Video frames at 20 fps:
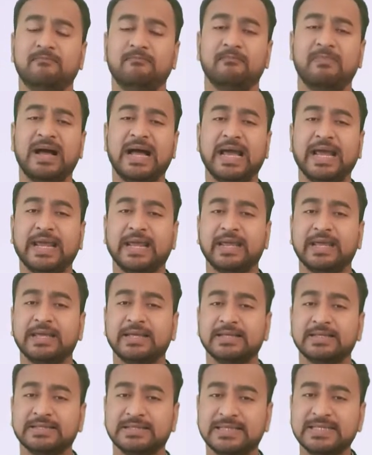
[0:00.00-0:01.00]
by
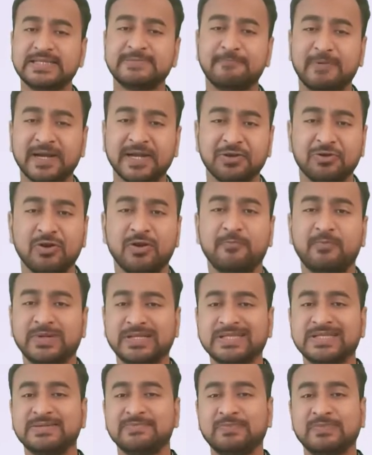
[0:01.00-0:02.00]
this particular
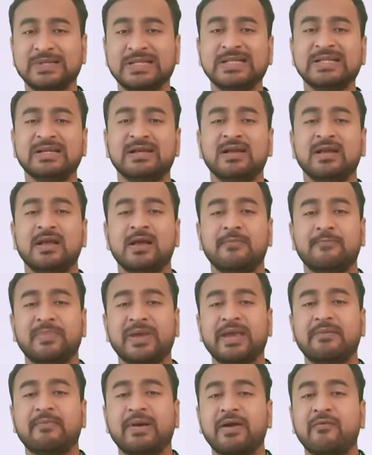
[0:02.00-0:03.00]
principle
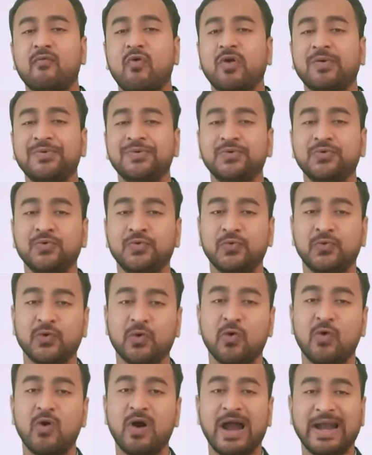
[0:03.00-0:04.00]
we might want to
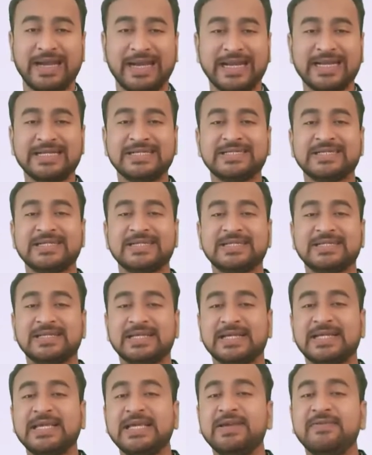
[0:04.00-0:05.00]
draw attention, the
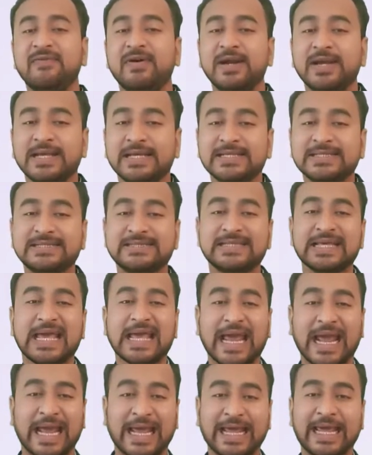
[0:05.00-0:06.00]
keyword is
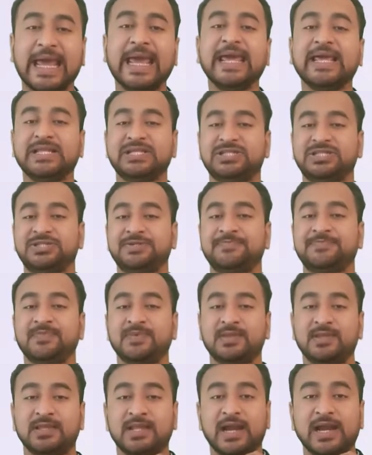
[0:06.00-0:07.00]
engage,
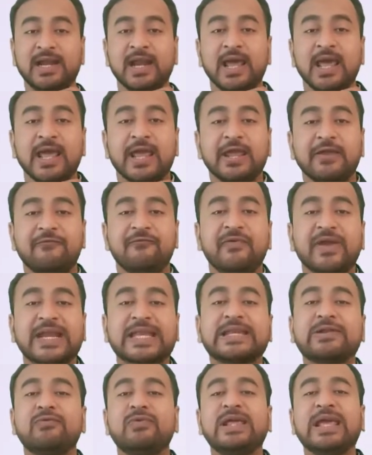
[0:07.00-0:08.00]
that
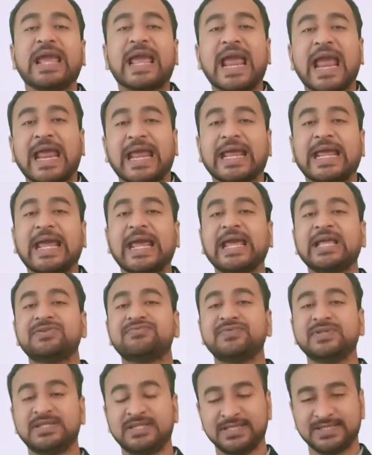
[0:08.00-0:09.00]
effectively
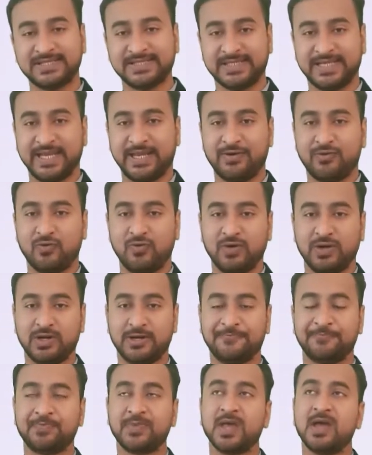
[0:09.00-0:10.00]
engage with the
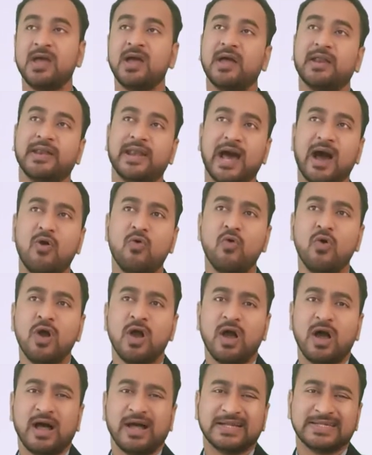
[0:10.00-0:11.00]
stakeholder.
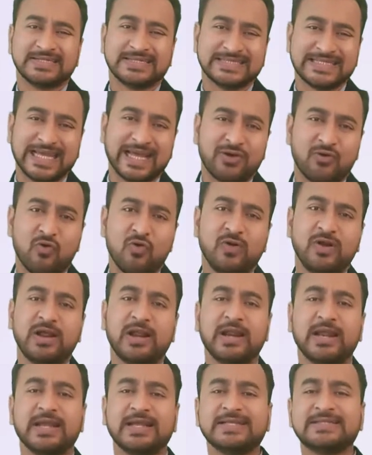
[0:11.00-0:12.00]
Now stakeholder
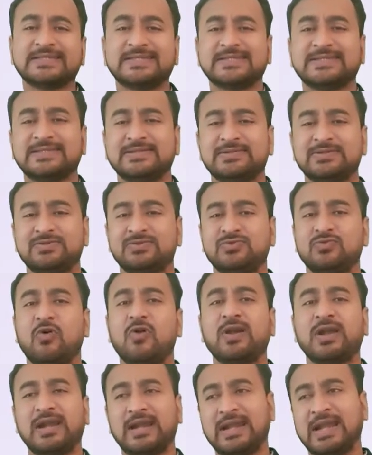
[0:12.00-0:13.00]
is
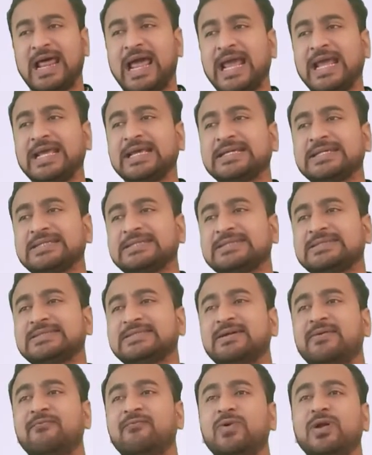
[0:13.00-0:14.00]
not like
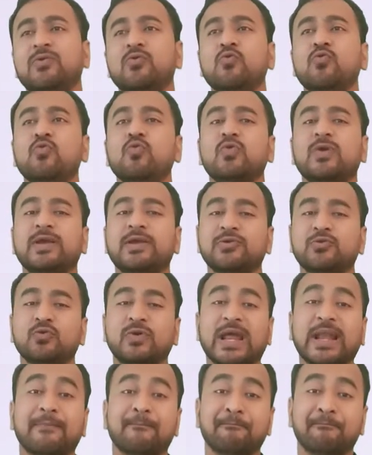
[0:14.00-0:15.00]
someone who you
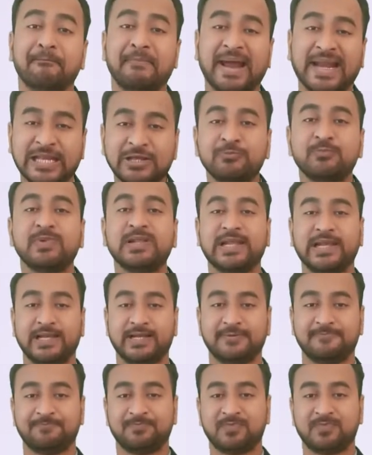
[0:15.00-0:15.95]
can manipulate.